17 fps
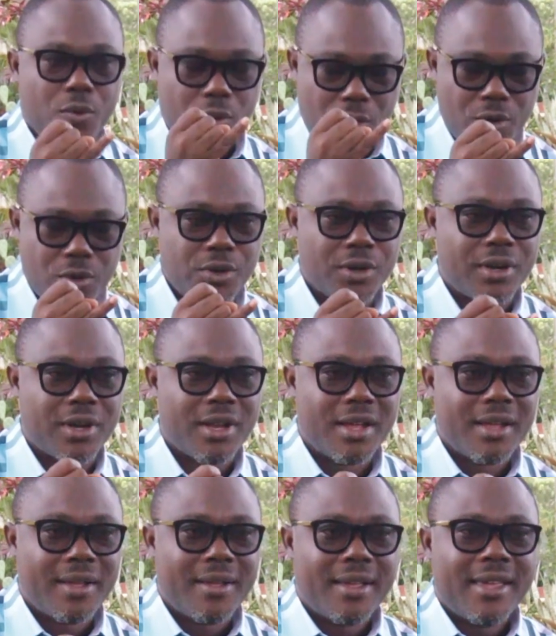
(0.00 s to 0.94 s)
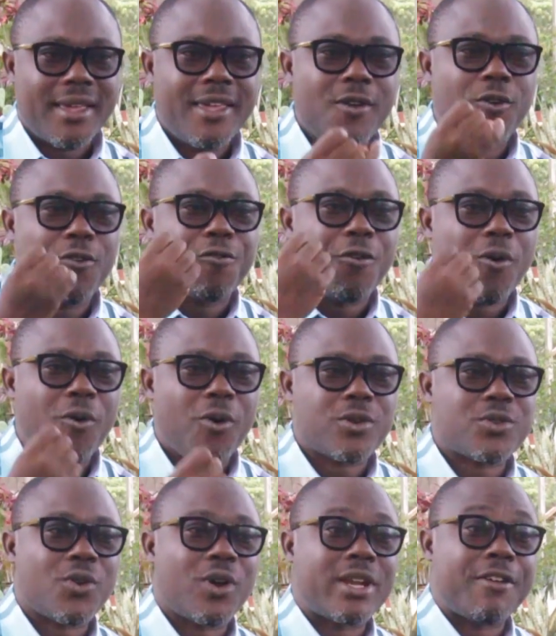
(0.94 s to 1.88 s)
Hold on. He could
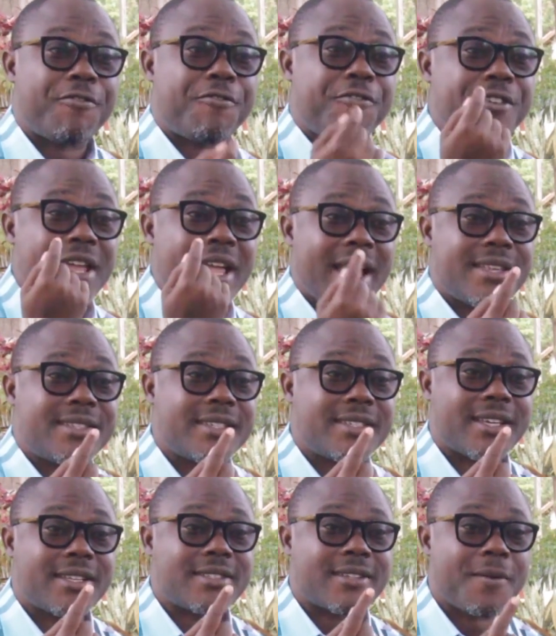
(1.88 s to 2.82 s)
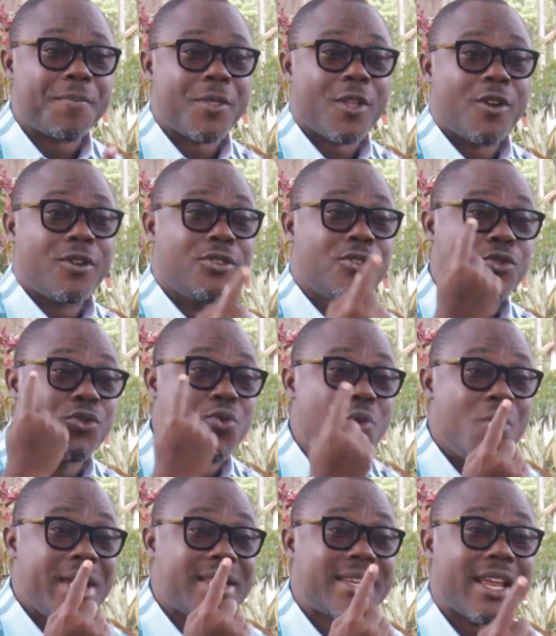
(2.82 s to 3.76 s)
focus on the FreeSHS,
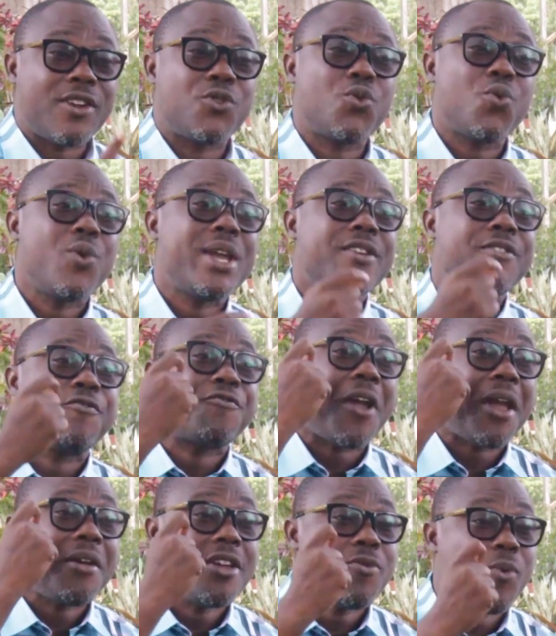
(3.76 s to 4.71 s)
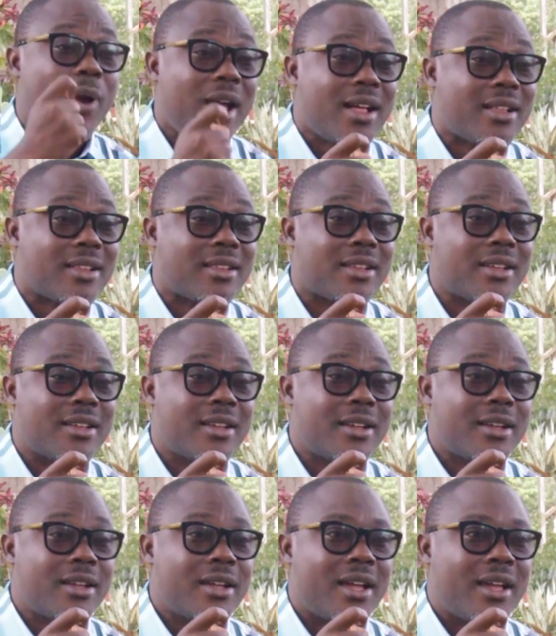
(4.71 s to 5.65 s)
do it and do it very well.
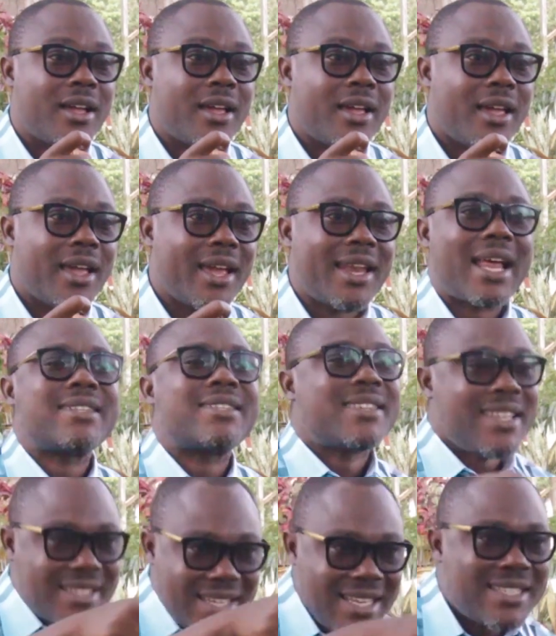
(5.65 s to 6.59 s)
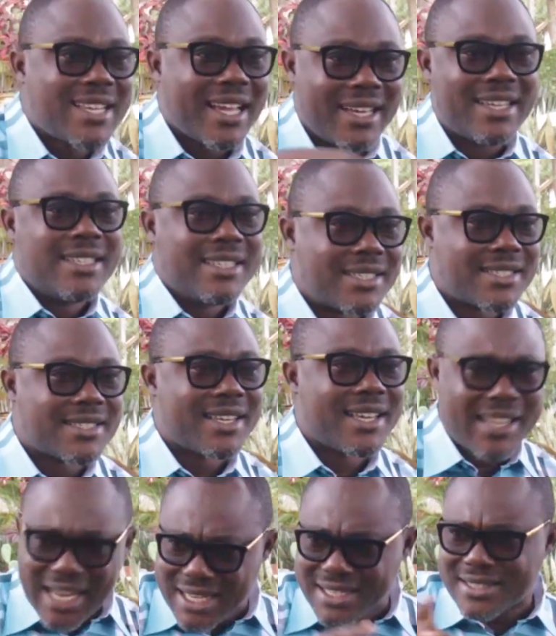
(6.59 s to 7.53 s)
It has certain challenges.
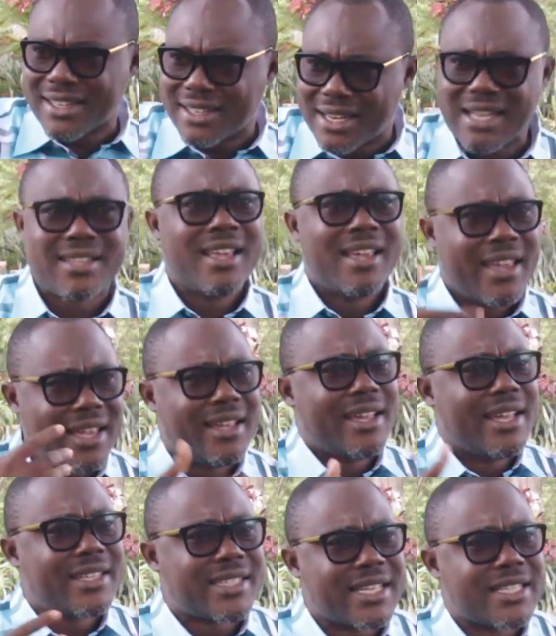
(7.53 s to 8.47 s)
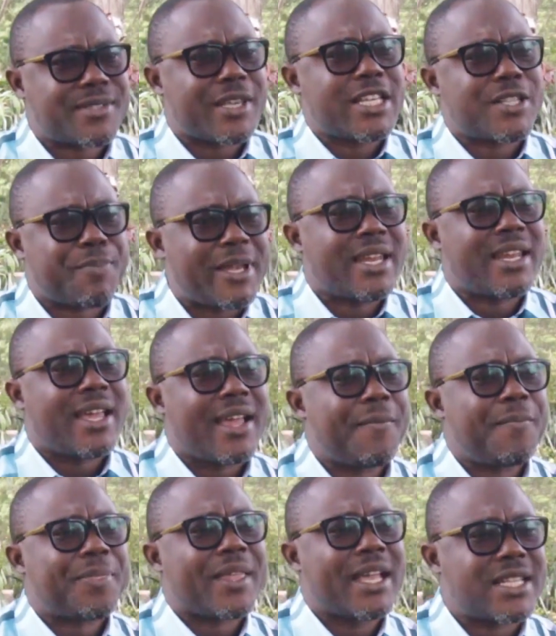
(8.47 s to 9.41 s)
It's been
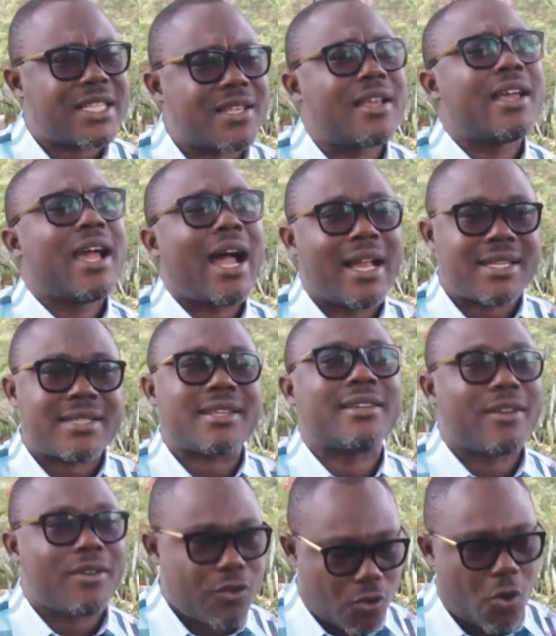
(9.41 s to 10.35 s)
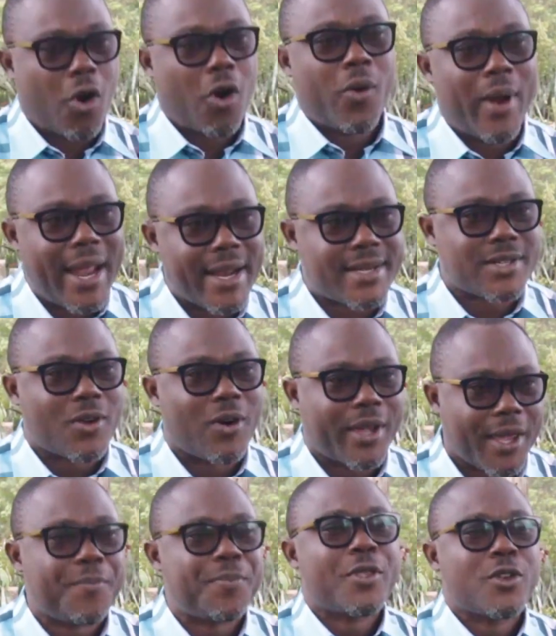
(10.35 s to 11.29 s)
correct. Okay.